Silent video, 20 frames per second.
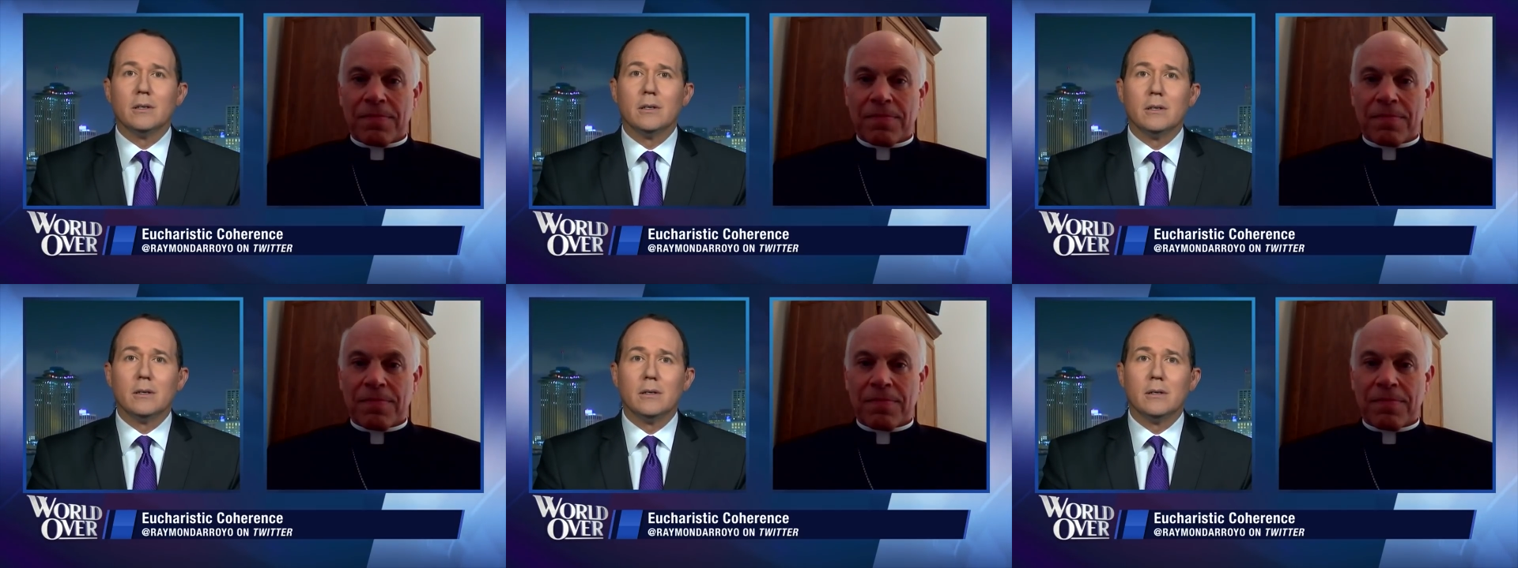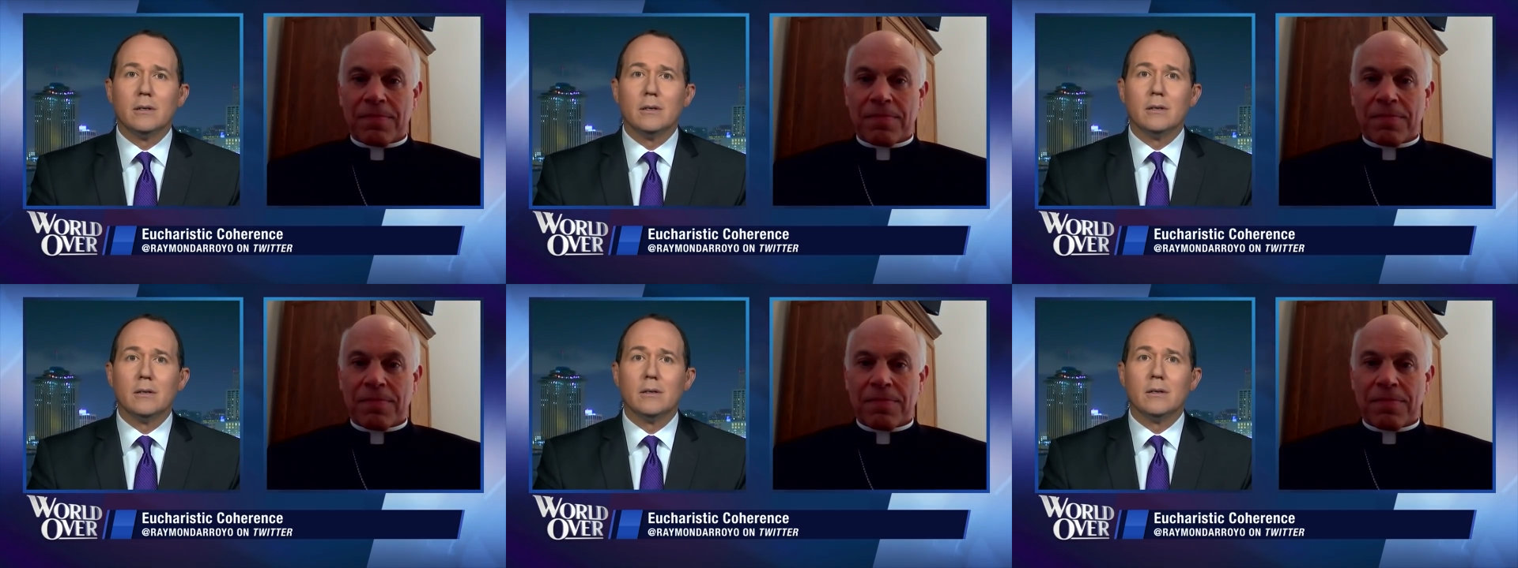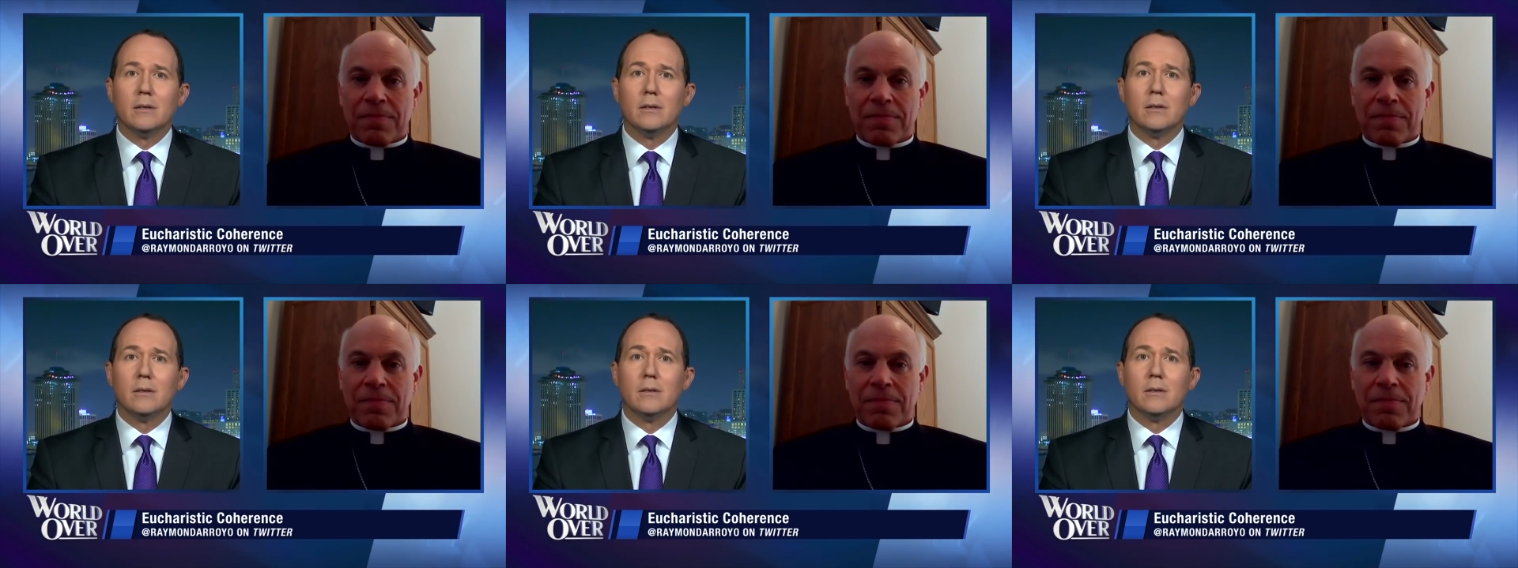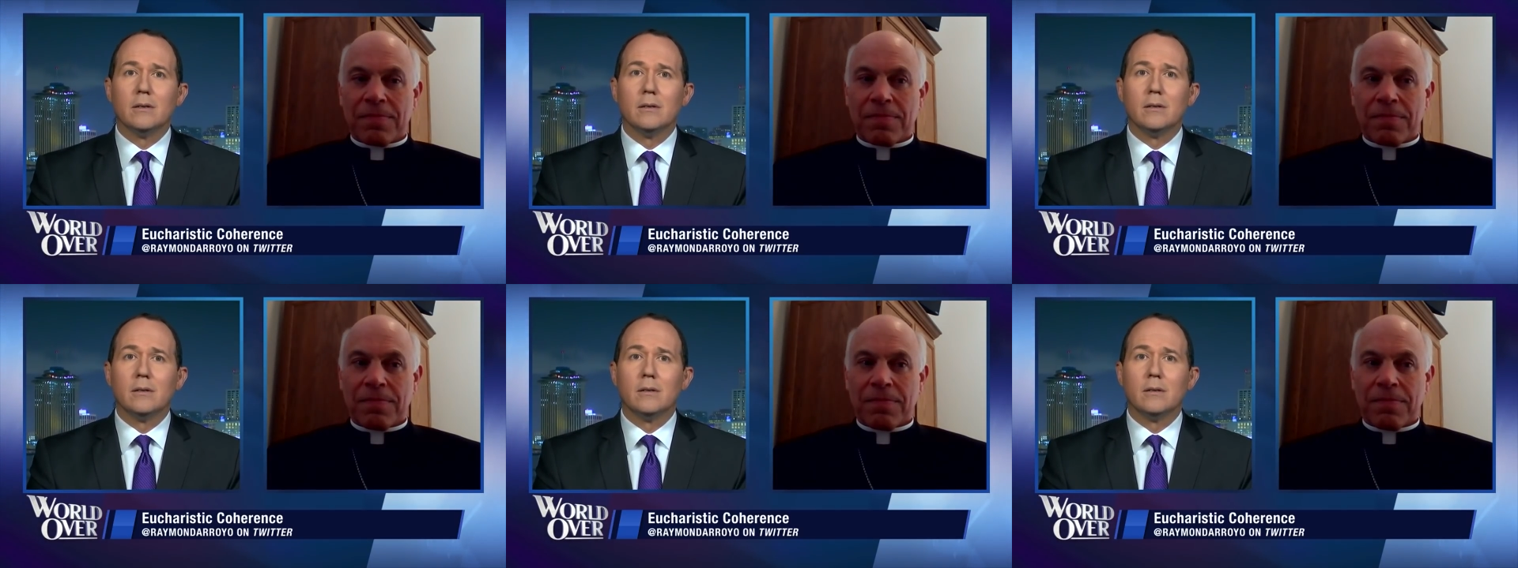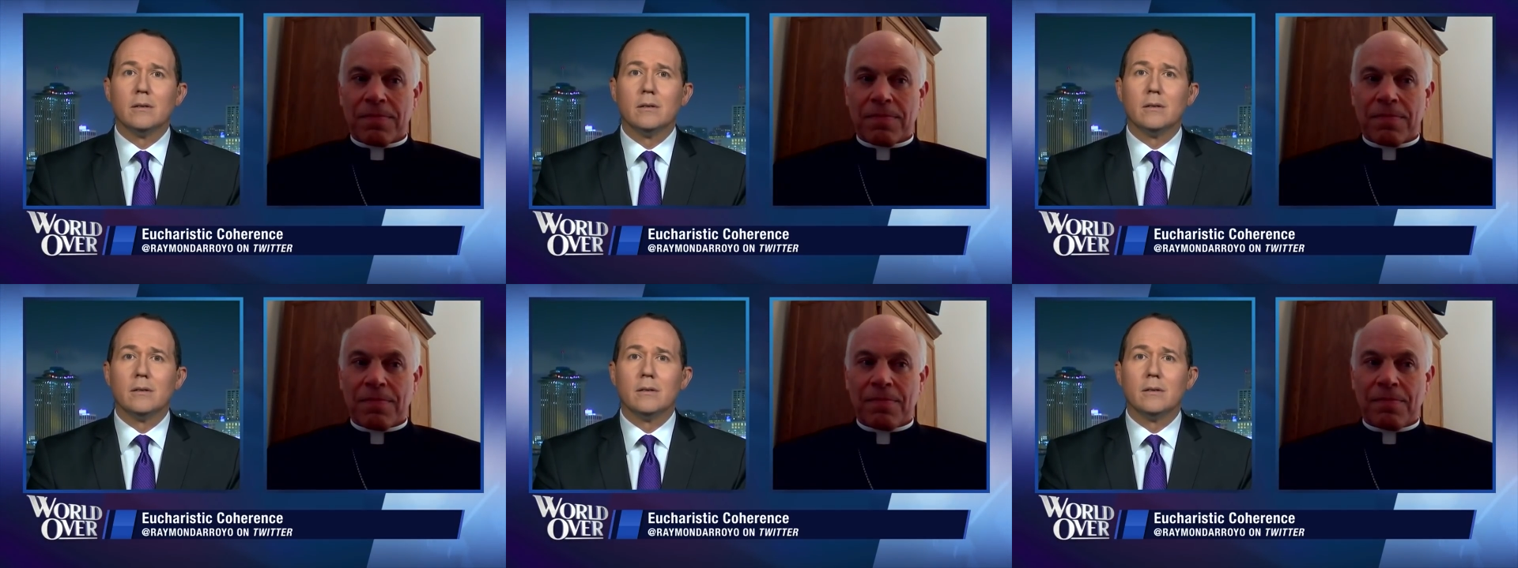
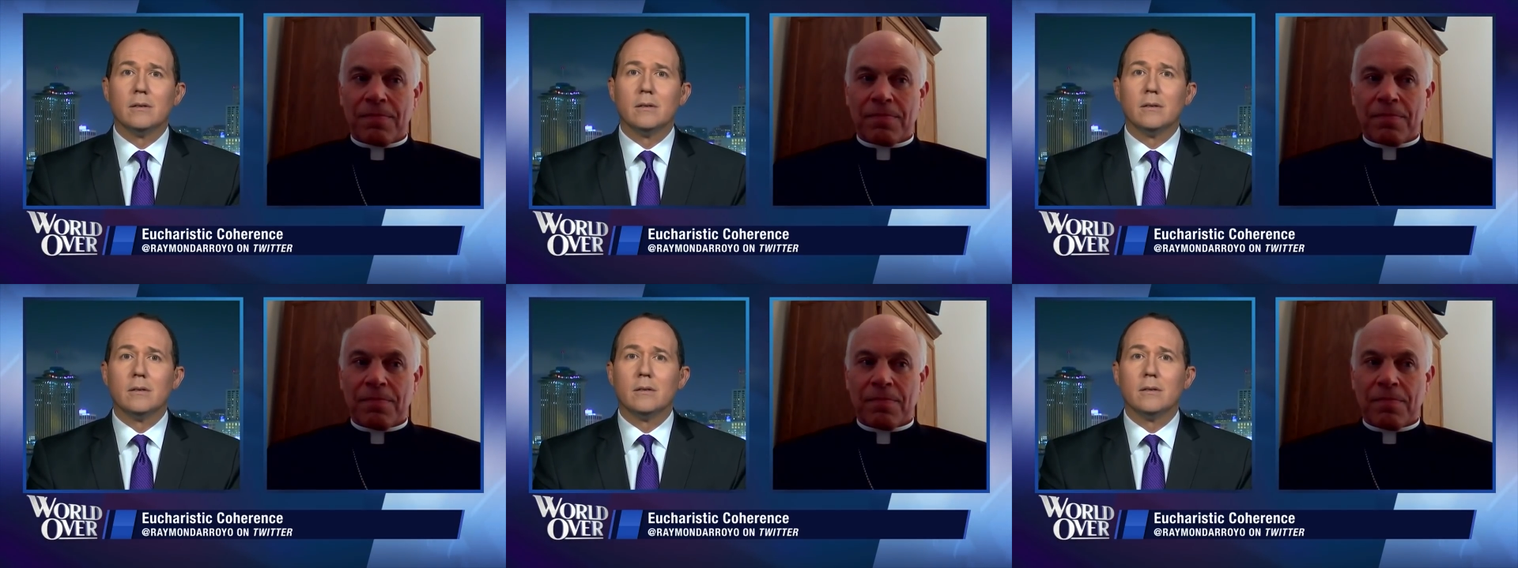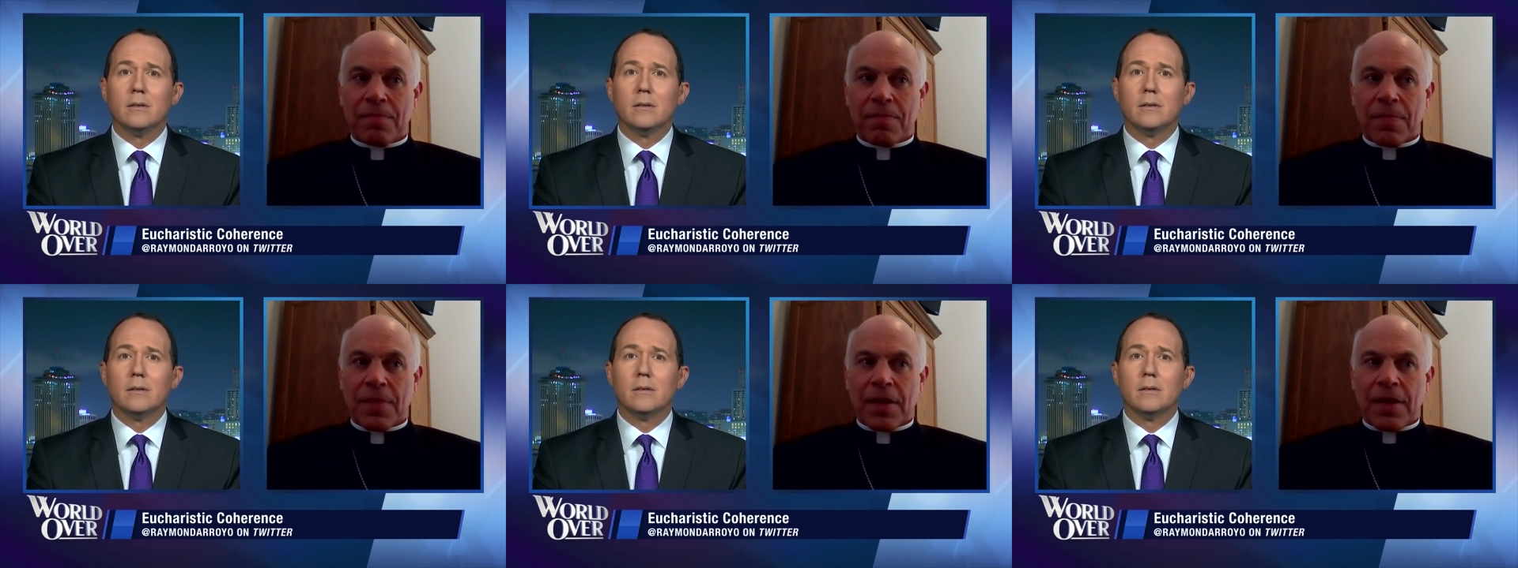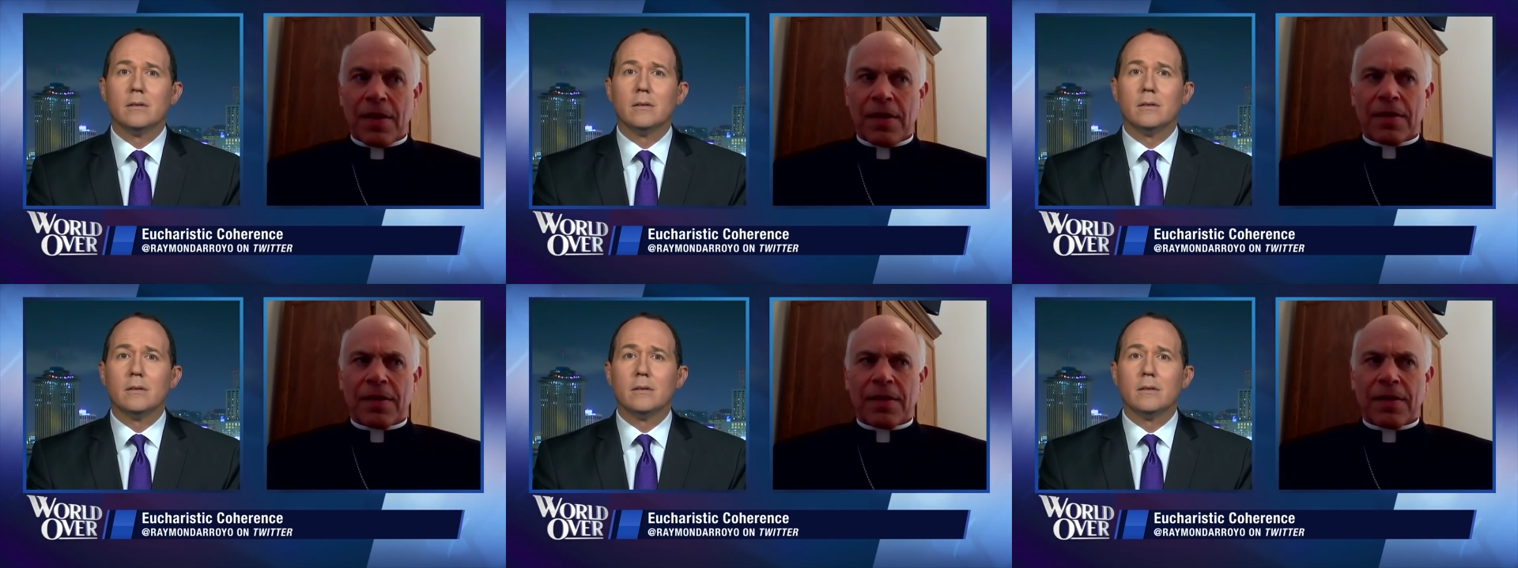[no speech]